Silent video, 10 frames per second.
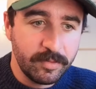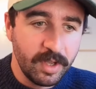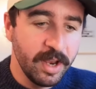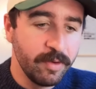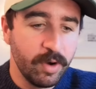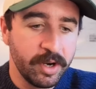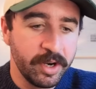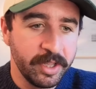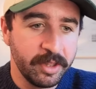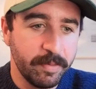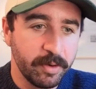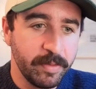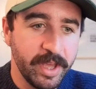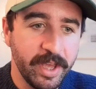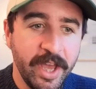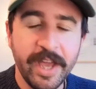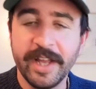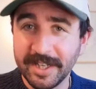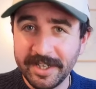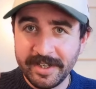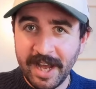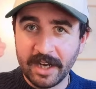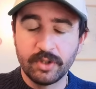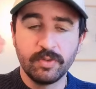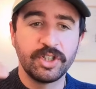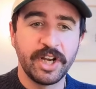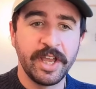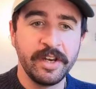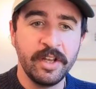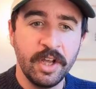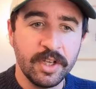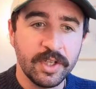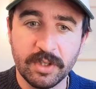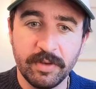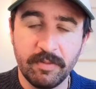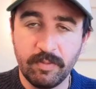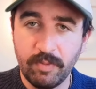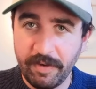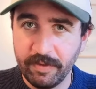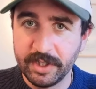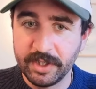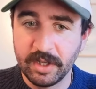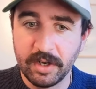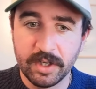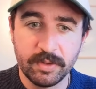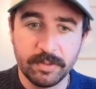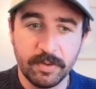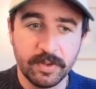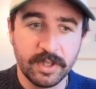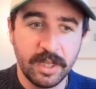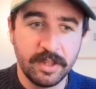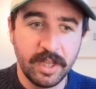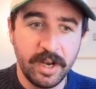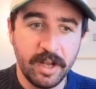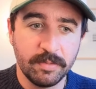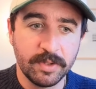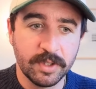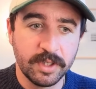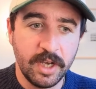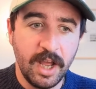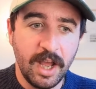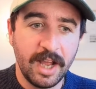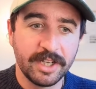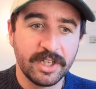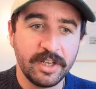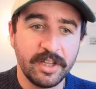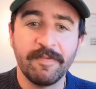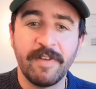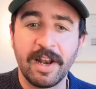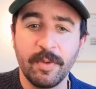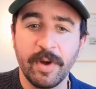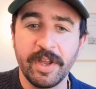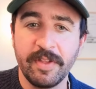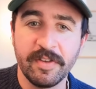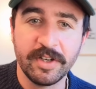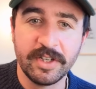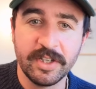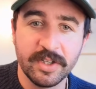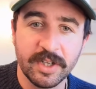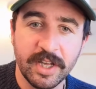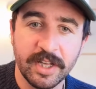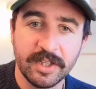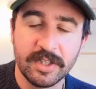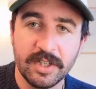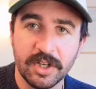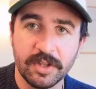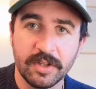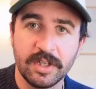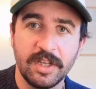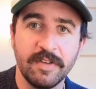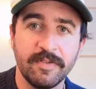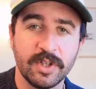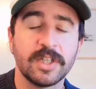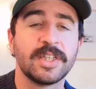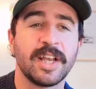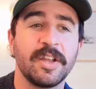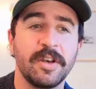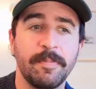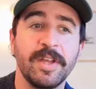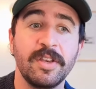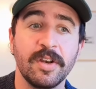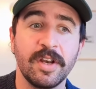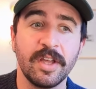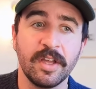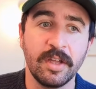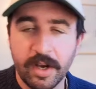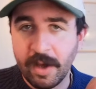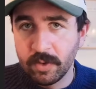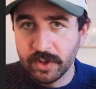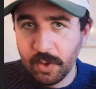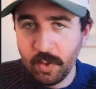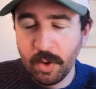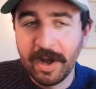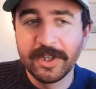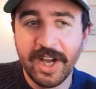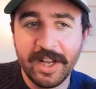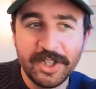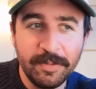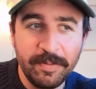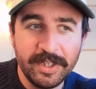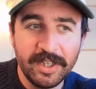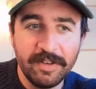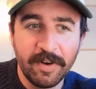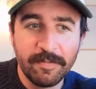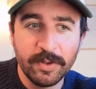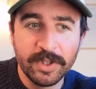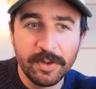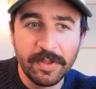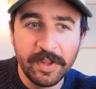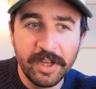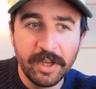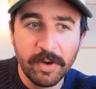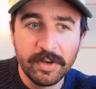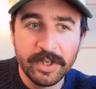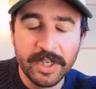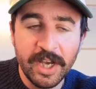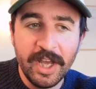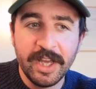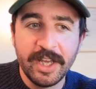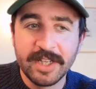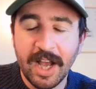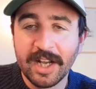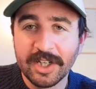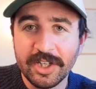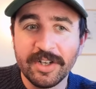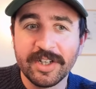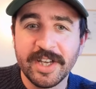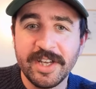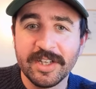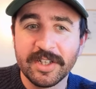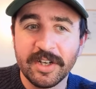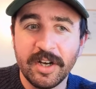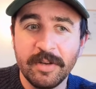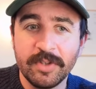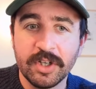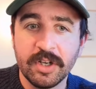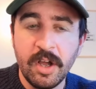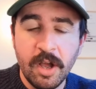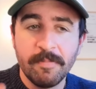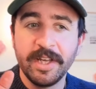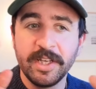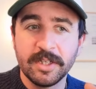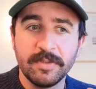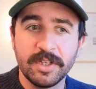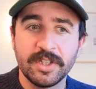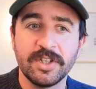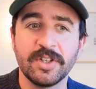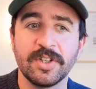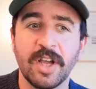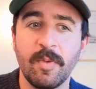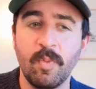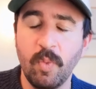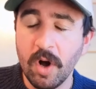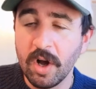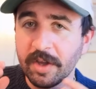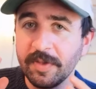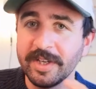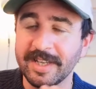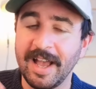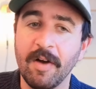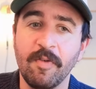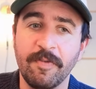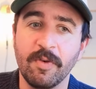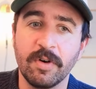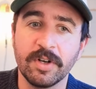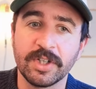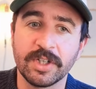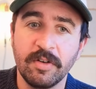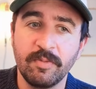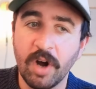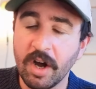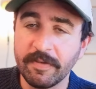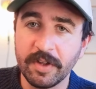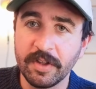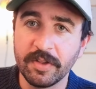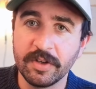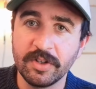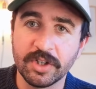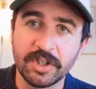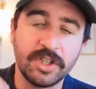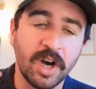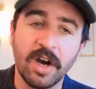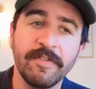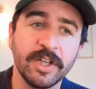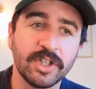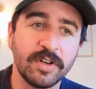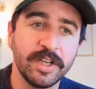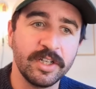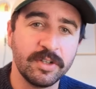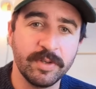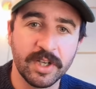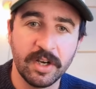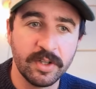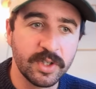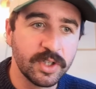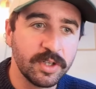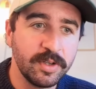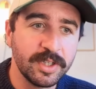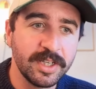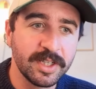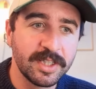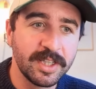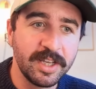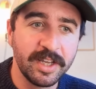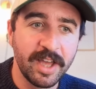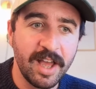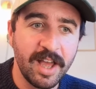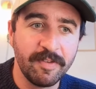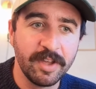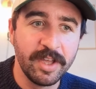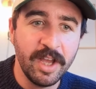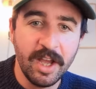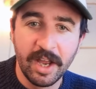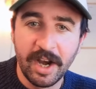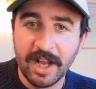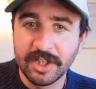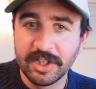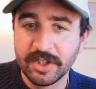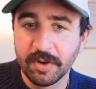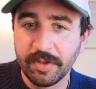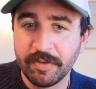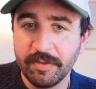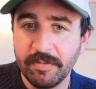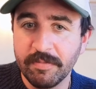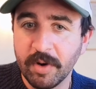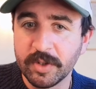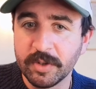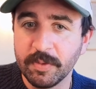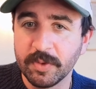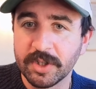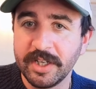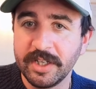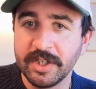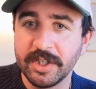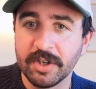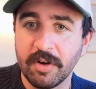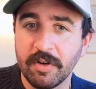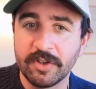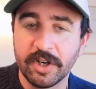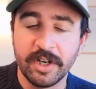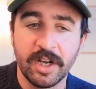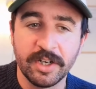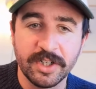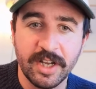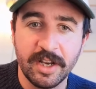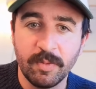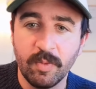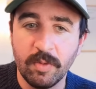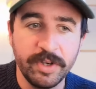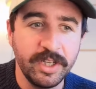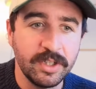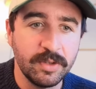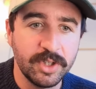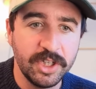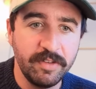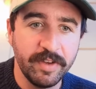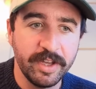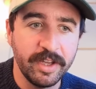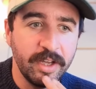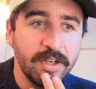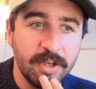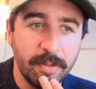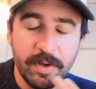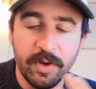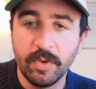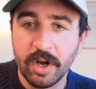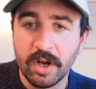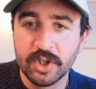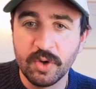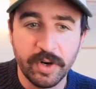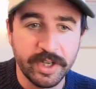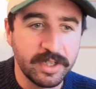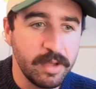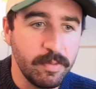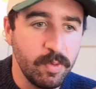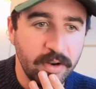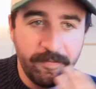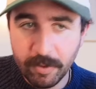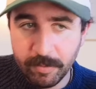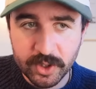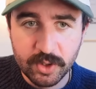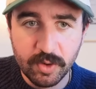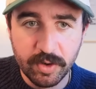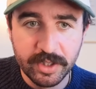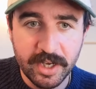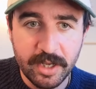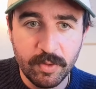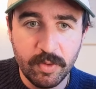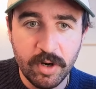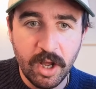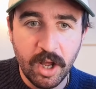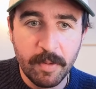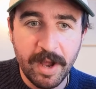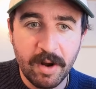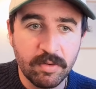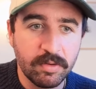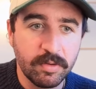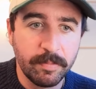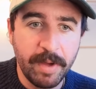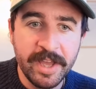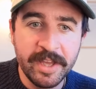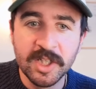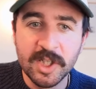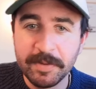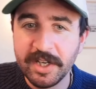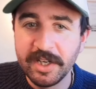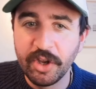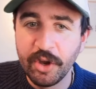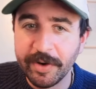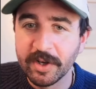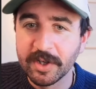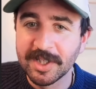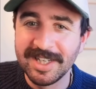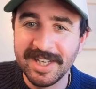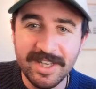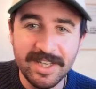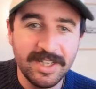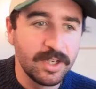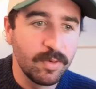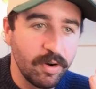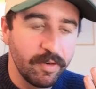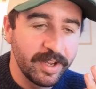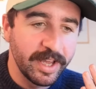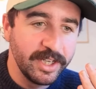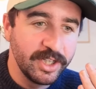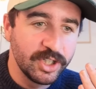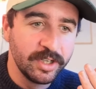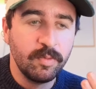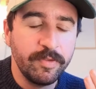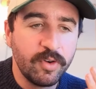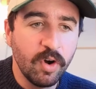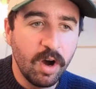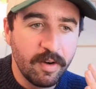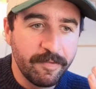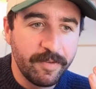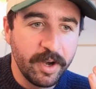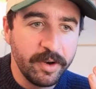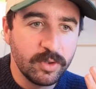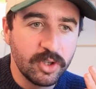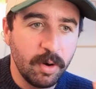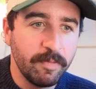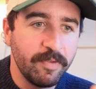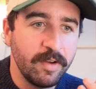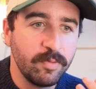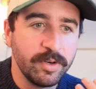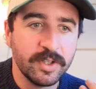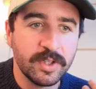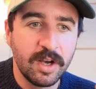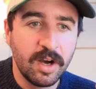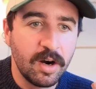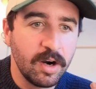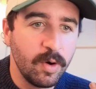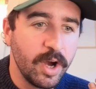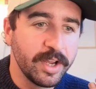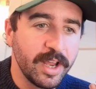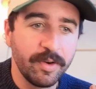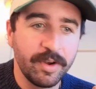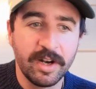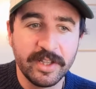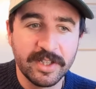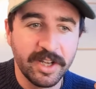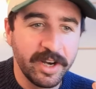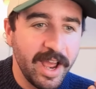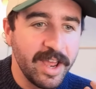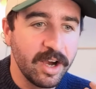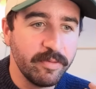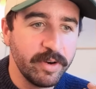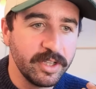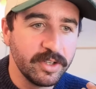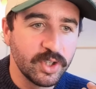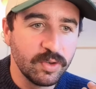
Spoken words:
and run in the bottom here. It's a natural chain, so it references the last response and then helps us actually evaluate these ideas against each other to give us a second opinion here. Now, what's cool about ChatGPT 5.2 thinking mode is it's actually going to take its time to make some decisions and work this out for us rather than just diving straight into its answer. So you can see it's thinking carefully and actually has gone through multiple stages of trying to understand what we need to achieve here to build our scoring table. And from our scoring table, about pain, speed, curiosity, ease, qualification, we've got our final top 5 winners, the ROI calculator and AI readiness